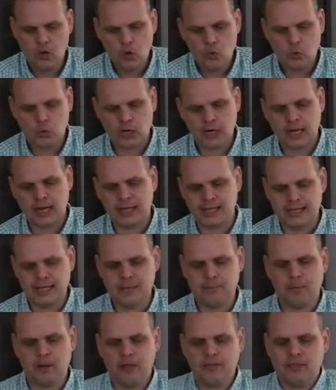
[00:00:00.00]
We're going to
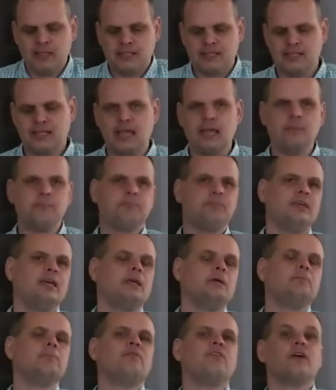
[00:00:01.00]
keep on this same
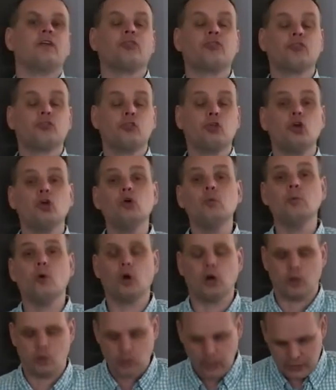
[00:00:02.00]
theme for 2
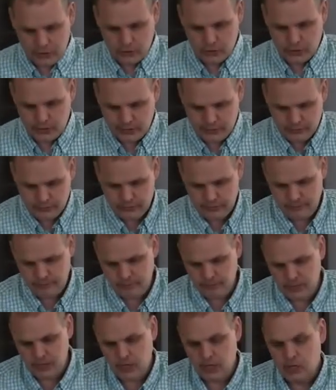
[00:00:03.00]
more questions.
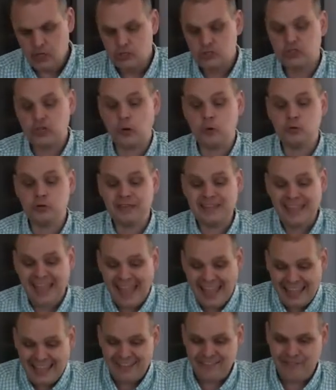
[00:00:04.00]
So
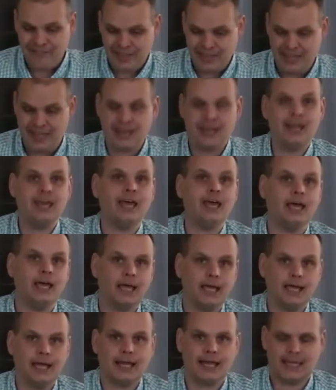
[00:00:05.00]
David,
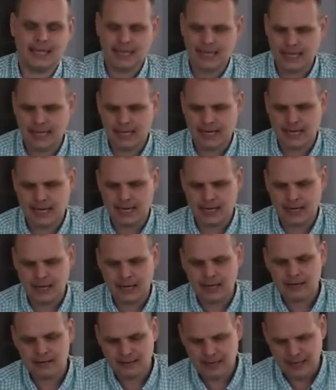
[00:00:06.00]
King
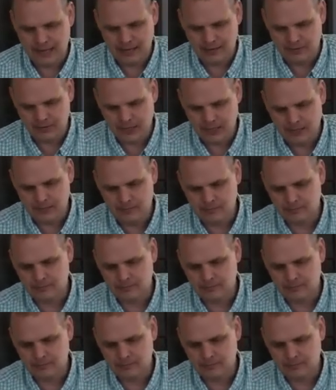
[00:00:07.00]
David,